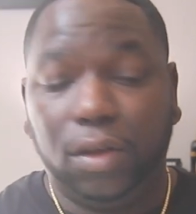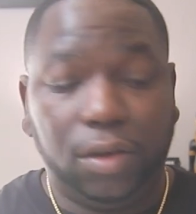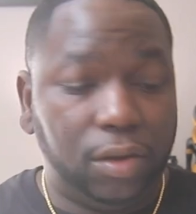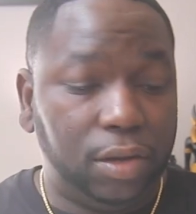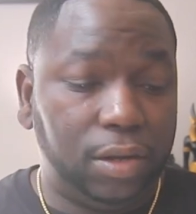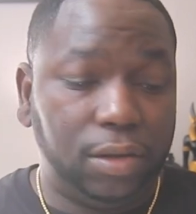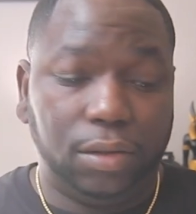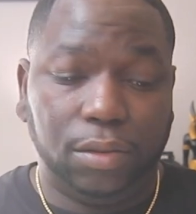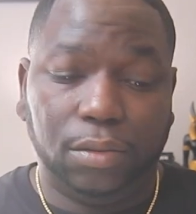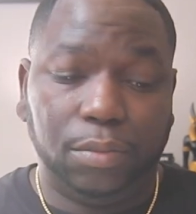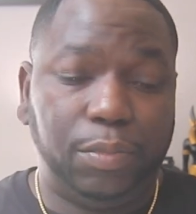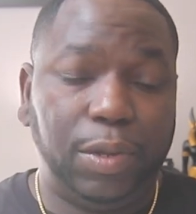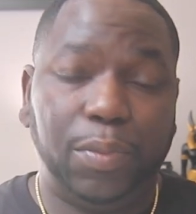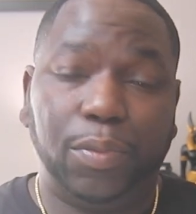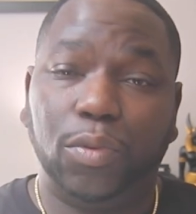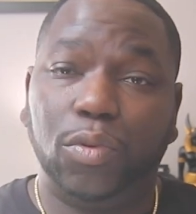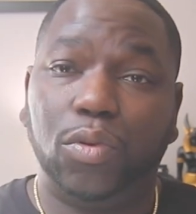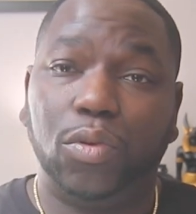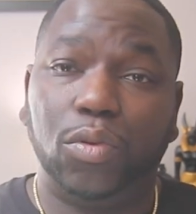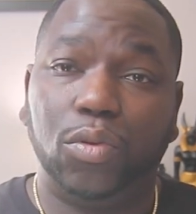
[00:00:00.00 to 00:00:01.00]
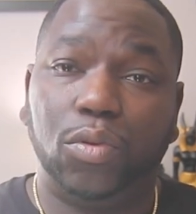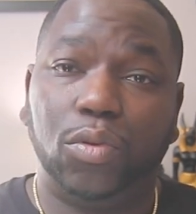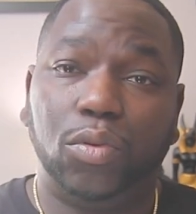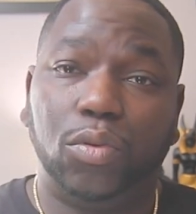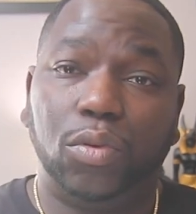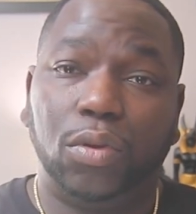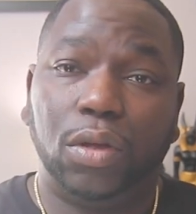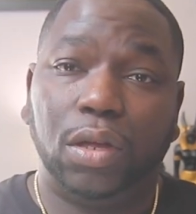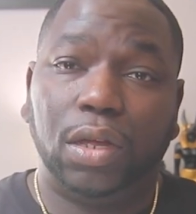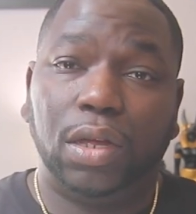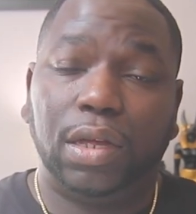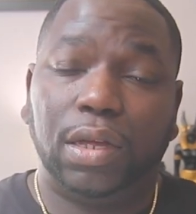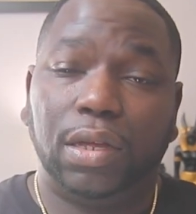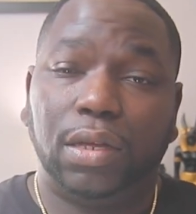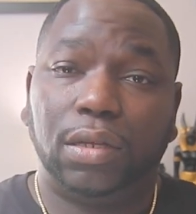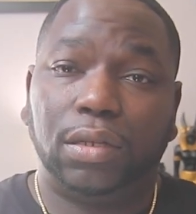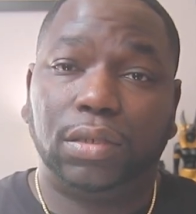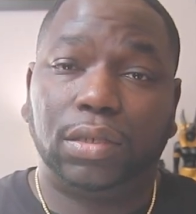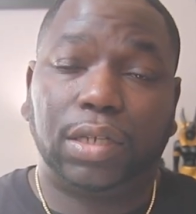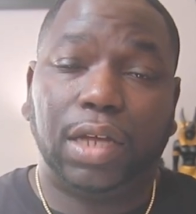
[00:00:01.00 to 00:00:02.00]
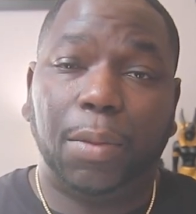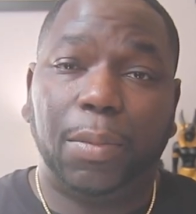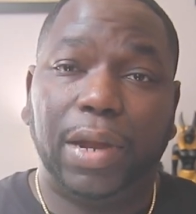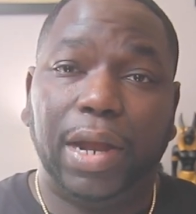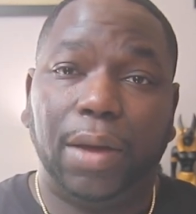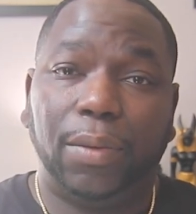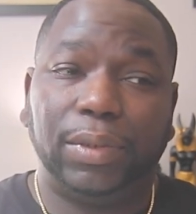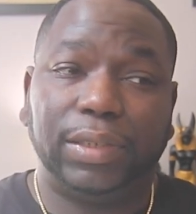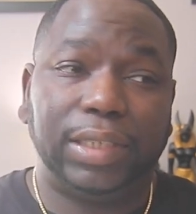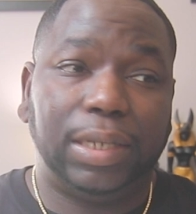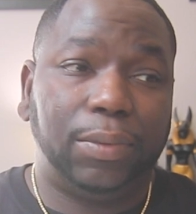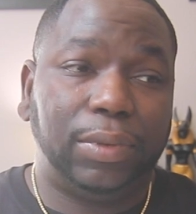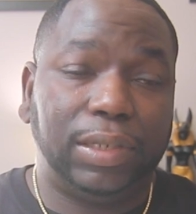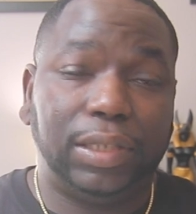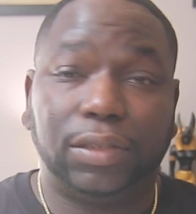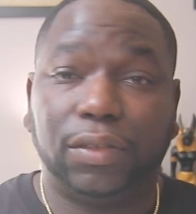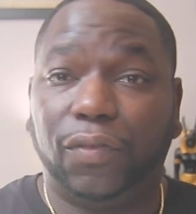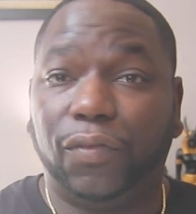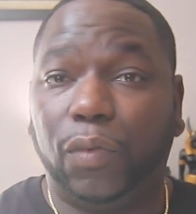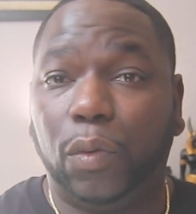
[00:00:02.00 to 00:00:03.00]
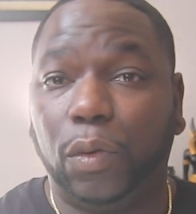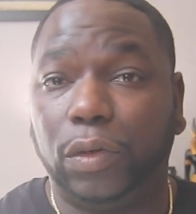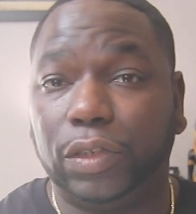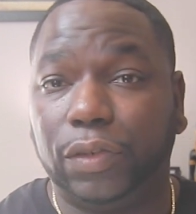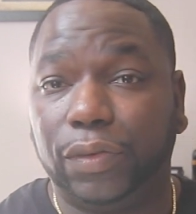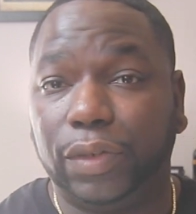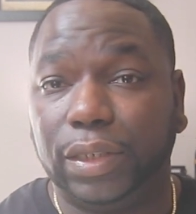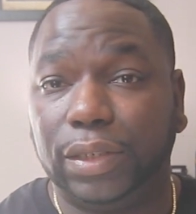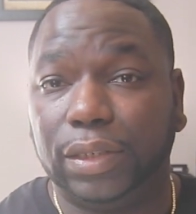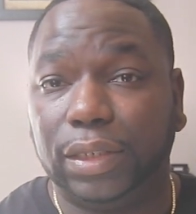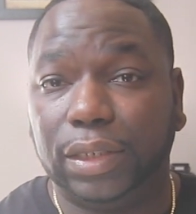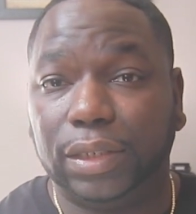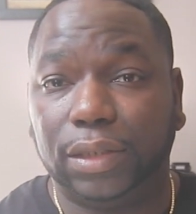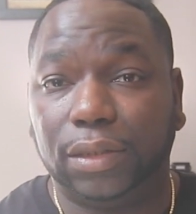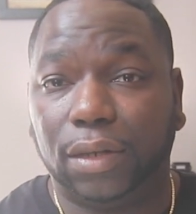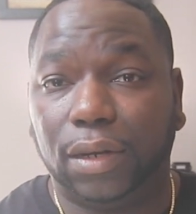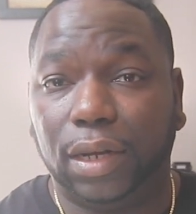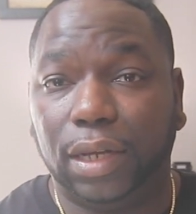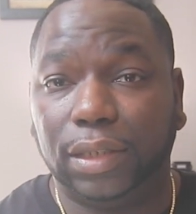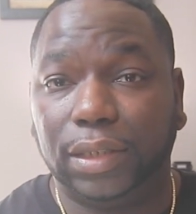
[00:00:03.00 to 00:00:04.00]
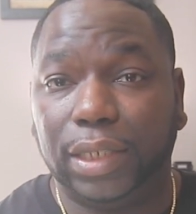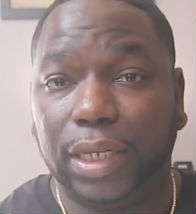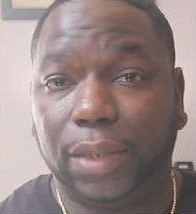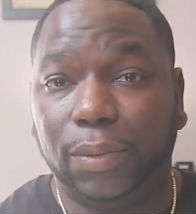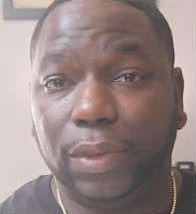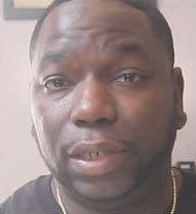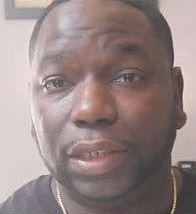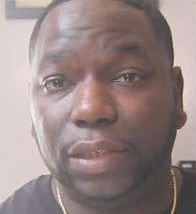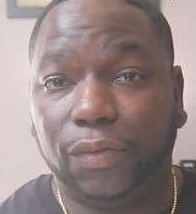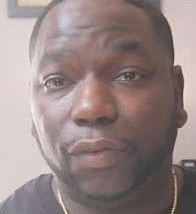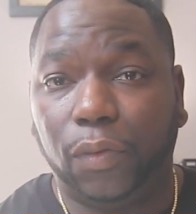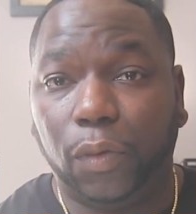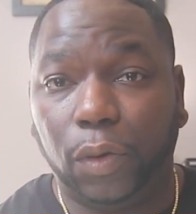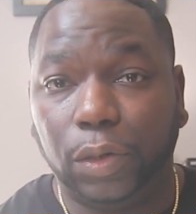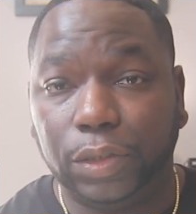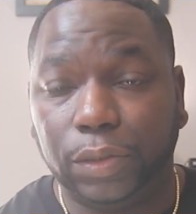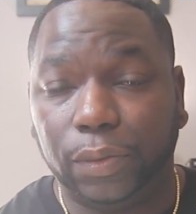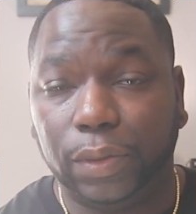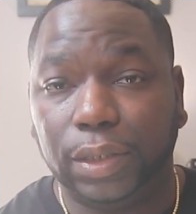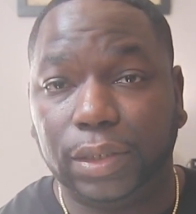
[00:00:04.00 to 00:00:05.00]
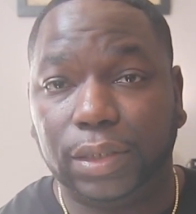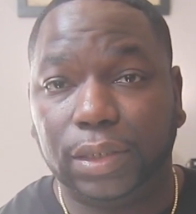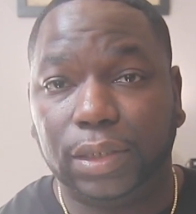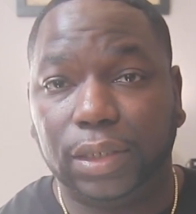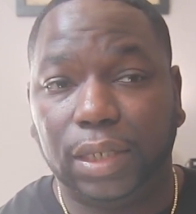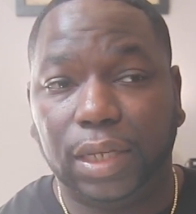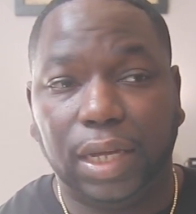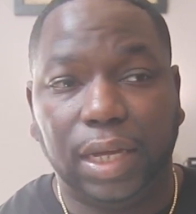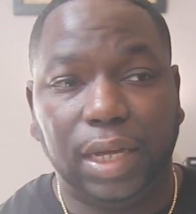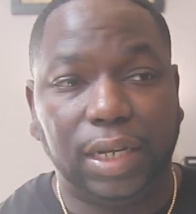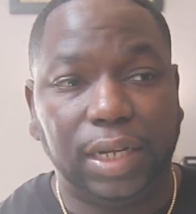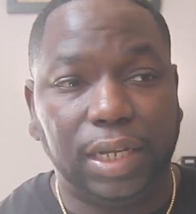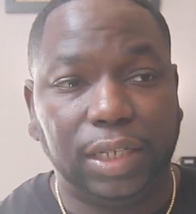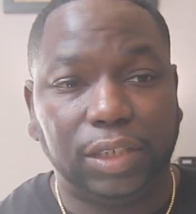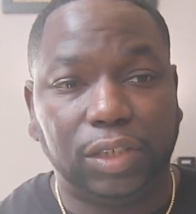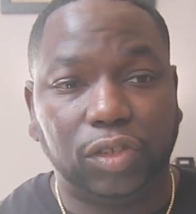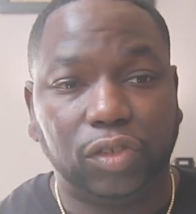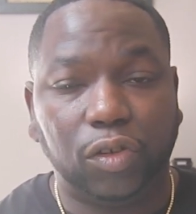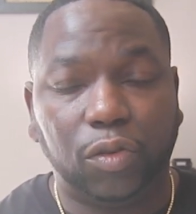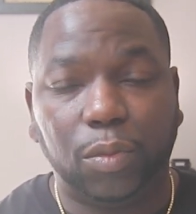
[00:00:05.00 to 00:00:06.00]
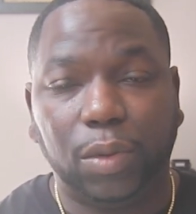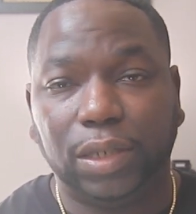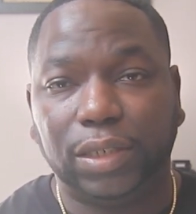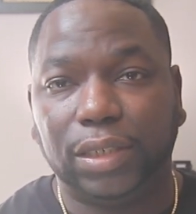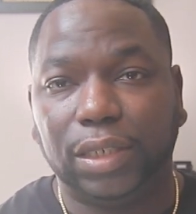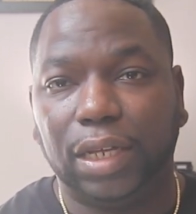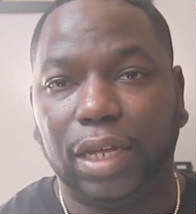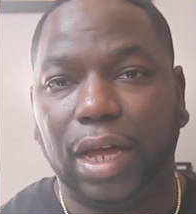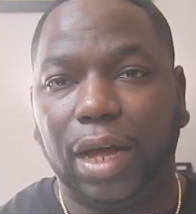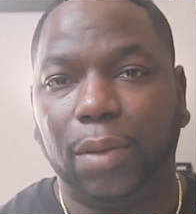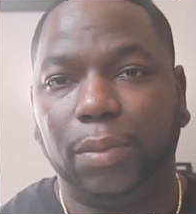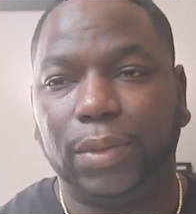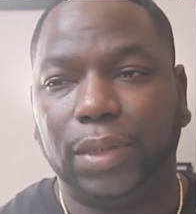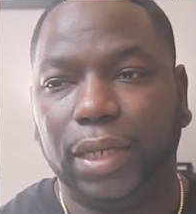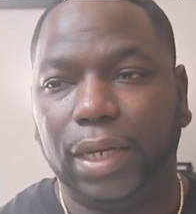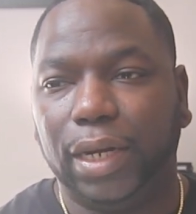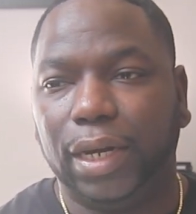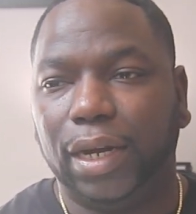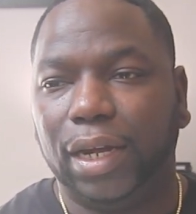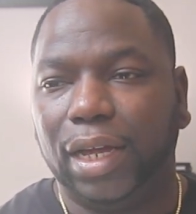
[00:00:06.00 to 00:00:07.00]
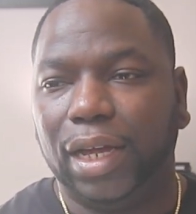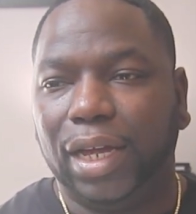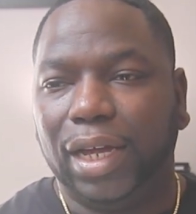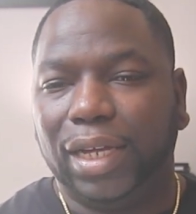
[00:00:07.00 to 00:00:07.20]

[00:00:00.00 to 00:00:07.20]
And people who is coming out and saying, well, these are forgeries. These are antiquities forgeries. And it's so much out there.